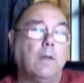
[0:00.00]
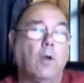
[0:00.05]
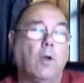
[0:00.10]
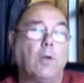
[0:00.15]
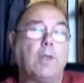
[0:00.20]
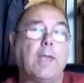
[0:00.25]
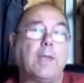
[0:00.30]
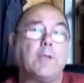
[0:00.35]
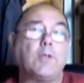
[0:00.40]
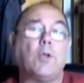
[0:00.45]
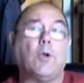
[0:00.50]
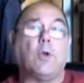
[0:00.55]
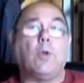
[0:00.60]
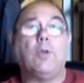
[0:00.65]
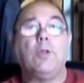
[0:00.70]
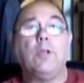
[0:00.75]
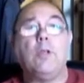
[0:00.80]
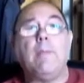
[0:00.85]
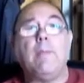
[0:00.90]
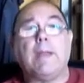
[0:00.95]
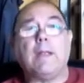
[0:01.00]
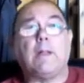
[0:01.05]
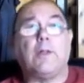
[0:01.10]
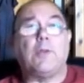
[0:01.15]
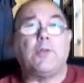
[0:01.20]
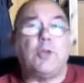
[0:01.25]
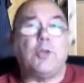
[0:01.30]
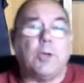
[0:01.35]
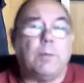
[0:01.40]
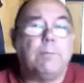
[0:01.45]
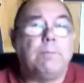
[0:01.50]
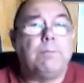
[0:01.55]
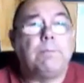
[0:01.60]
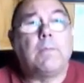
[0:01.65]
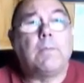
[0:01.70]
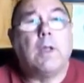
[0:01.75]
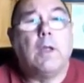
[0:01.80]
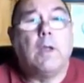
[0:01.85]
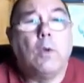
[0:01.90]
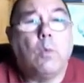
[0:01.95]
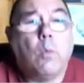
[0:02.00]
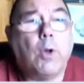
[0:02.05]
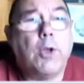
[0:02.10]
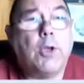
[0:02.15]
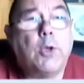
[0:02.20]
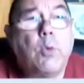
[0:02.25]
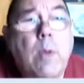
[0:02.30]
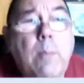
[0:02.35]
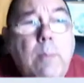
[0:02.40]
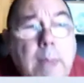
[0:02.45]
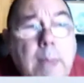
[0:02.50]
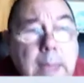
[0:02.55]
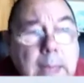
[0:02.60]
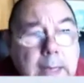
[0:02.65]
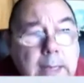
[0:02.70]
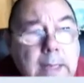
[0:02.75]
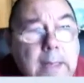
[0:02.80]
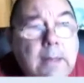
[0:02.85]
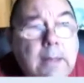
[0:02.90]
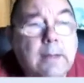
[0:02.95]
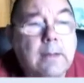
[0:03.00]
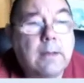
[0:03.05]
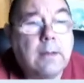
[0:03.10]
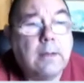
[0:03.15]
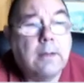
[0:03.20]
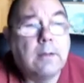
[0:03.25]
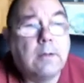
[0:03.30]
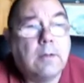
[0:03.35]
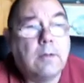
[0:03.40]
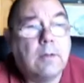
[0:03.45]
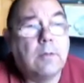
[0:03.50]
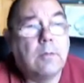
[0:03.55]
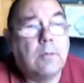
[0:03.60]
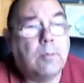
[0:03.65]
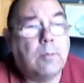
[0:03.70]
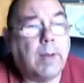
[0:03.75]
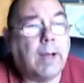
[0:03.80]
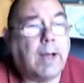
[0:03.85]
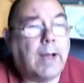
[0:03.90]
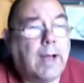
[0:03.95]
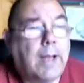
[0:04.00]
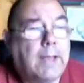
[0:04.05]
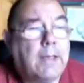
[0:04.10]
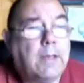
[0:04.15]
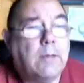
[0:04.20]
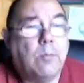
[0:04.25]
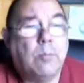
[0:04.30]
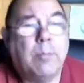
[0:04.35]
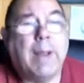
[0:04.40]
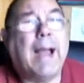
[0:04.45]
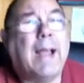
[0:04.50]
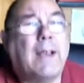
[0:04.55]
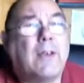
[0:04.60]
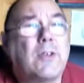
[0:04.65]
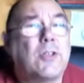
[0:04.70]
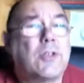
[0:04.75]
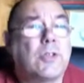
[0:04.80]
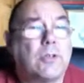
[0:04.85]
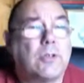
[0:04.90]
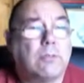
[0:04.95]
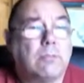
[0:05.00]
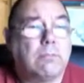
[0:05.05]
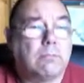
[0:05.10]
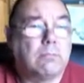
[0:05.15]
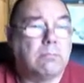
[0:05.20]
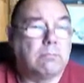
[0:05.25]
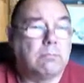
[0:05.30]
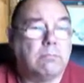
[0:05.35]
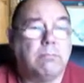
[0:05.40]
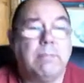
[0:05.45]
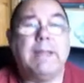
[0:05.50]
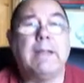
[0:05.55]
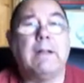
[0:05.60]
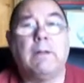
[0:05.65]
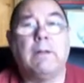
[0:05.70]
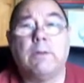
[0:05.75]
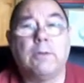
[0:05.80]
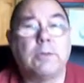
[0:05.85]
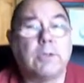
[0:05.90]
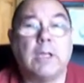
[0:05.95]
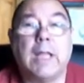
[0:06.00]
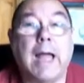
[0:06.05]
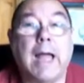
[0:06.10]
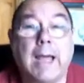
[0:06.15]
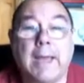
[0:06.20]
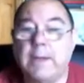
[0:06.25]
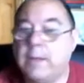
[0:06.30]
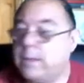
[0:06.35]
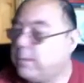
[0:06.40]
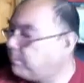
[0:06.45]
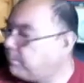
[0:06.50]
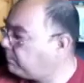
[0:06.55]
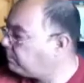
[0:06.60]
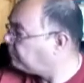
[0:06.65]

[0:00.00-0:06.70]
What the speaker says: Okay, so nomenclature. What do we mean by backs, middles, liner?